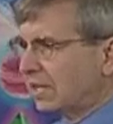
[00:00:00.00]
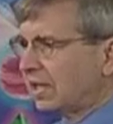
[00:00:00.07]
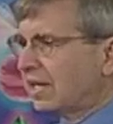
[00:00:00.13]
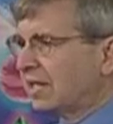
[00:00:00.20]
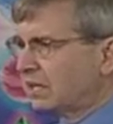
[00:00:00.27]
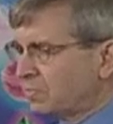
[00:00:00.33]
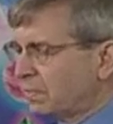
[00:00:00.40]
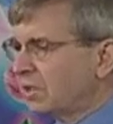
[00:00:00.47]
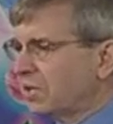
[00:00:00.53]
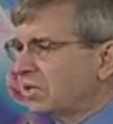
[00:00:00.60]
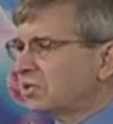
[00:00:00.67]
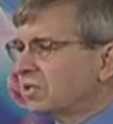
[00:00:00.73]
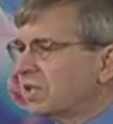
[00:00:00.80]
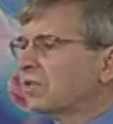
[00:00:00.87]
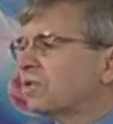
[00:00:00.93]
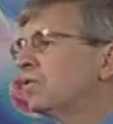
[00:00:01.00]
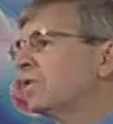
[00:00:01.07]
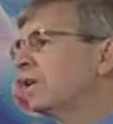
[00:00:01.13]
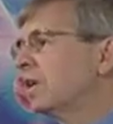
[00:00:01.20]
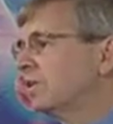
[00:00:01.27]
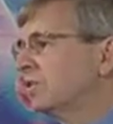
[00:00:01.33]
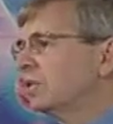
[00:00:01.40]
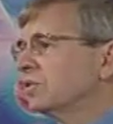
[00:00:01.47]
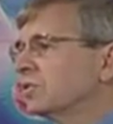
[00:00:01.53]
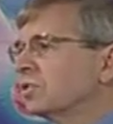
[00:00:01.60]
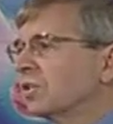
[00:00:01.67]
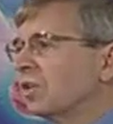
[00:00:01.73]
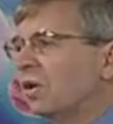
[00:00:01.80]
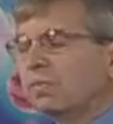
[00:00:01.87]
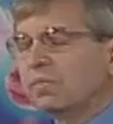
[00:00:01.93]
and experienced it 300 years
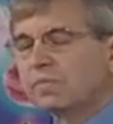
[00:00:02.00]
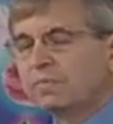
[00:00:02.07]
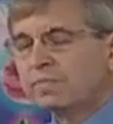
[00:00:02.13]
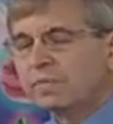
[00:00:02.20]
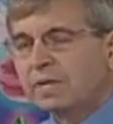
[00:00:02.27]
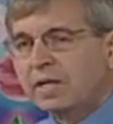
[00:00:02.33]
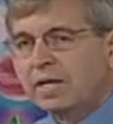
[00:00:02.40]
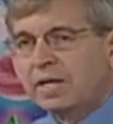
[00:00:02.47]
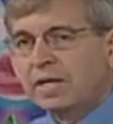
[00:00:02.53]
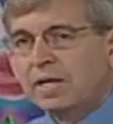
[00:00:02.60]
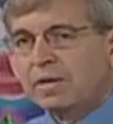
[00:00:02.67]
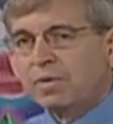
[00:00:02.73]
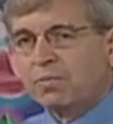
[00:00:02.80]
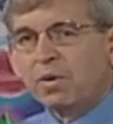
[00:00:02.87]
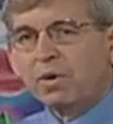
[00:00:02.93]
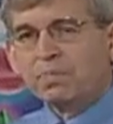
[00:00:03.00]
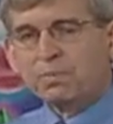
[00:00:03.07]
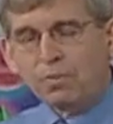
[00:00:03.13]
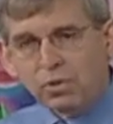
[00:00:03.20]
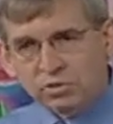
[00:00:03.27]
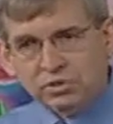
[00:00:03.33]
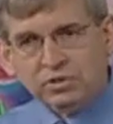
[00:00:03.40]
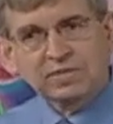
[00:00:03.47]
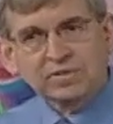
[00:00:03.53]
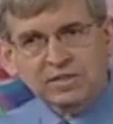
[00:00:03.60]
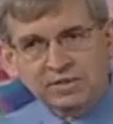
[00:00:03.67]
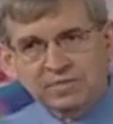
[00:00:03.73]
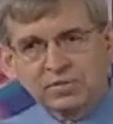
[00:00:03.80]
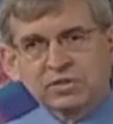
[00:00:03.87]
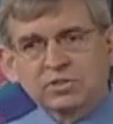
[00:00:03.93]
ago? Well, most of the
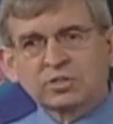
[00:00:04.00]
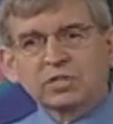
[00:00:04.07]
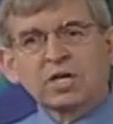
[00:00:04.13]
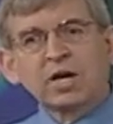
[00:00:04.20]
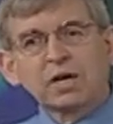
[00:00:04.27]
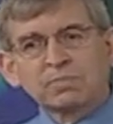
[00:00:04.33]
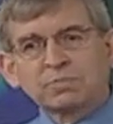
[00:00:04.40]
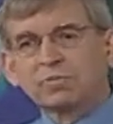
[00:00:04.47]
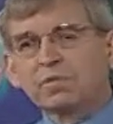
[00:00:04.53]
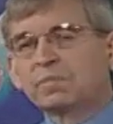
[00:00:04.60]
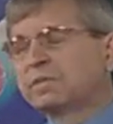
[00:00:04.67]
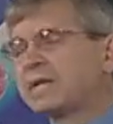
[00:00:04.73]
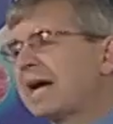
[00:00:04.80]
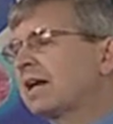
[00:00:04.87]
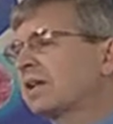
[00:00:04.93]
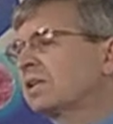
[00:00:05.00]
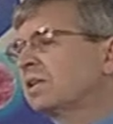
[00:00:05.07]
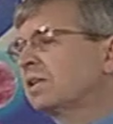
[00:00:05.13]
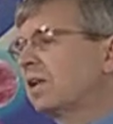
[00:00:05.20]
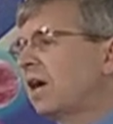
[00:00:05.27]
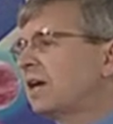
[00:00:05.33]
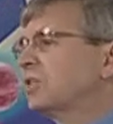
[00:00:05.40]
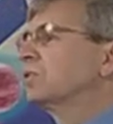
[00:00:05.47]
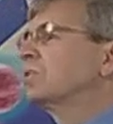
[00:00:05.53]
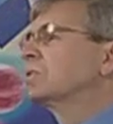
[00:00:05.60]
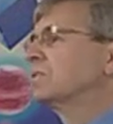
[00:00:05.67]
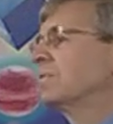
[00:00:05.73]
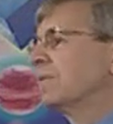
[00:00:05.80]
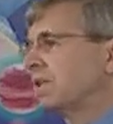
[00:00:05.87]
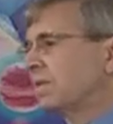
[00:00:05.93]
difference comes from technological
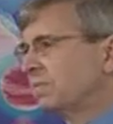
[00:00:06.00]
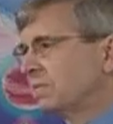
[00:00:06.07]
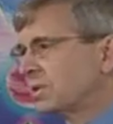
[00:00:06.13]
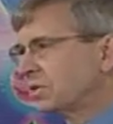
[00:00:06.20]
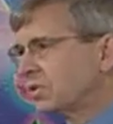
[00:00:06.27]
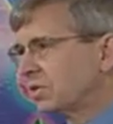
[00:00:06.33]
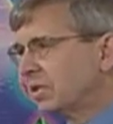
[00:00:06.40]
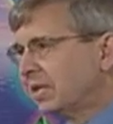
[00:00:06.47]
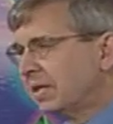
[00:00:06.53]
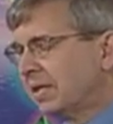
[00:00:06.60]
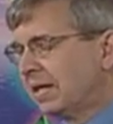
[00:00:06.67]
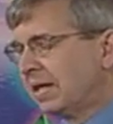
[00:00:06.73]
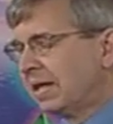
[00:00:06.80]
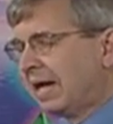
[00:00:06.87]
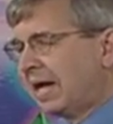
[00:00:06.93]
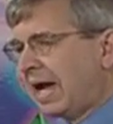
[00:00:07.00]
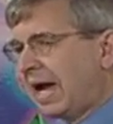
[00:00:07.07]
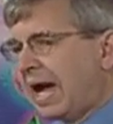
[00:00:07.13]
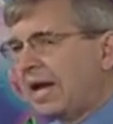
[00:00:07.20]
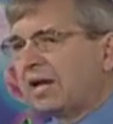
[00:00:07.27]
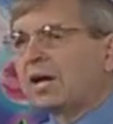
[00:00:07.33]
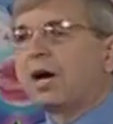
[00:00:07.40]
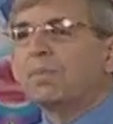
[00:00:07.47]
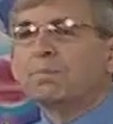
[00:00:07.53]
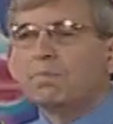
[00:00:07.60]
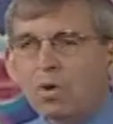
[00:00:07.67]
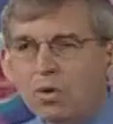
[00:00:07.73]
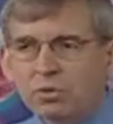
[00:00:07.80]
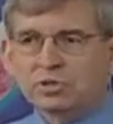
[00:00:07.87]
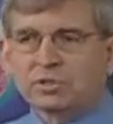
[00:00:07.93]
developments. And
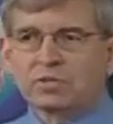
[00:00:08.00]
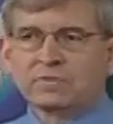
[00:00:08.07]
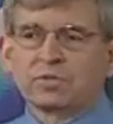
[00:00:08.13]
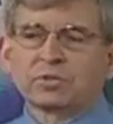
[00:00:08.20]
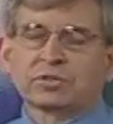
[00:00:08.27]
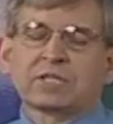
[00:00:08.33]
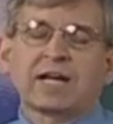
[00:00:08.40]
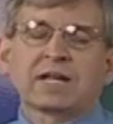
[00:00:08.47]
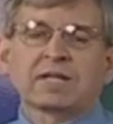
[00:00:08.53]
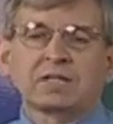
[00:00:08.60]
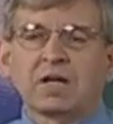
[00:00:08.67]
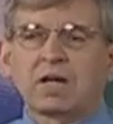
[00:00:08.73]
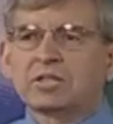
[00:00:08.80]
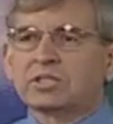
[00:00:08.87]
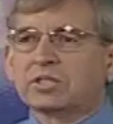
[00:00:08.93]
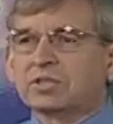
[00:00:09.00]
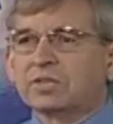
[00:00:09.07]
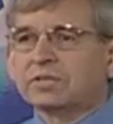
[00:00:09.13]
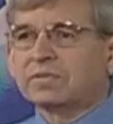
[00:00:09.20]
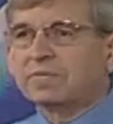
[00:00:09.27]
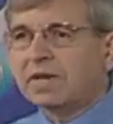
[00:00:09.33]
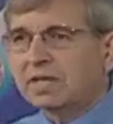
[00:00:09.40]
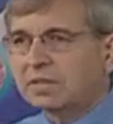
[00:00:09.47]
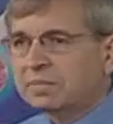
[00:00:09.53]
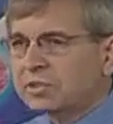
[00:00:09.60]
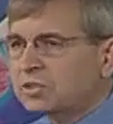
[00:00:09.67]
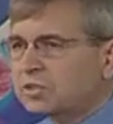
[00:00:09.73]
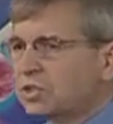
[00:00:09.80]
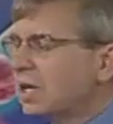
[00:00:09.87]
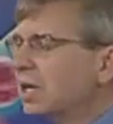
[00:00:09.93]
most of those technological
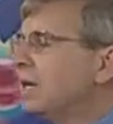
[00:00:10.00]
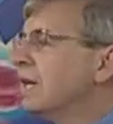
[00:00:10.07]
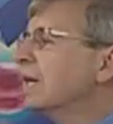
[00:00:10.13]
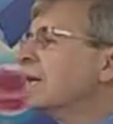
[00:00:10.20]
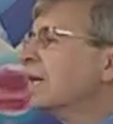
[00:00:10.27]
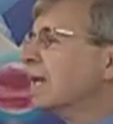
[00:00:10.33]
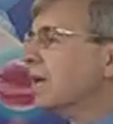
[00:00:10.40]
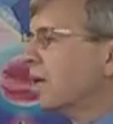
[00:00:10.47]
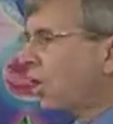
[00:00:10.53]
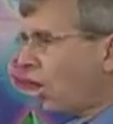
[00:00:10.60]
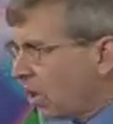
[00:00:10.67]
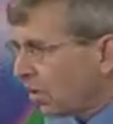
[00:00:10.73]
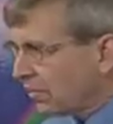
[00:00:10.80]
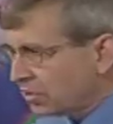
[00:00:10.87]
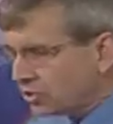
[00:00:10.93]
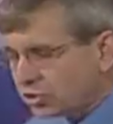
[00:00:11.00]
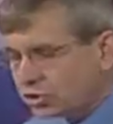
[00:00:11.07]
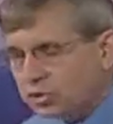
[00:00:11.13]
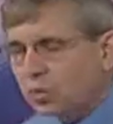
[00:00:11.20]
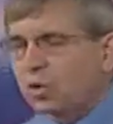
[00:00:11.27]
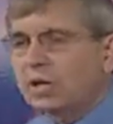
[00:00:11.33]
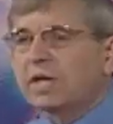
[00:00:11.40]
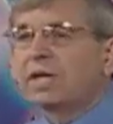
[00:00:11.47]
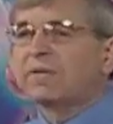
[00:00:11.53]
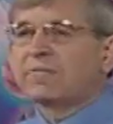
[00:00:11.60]
developments are the story of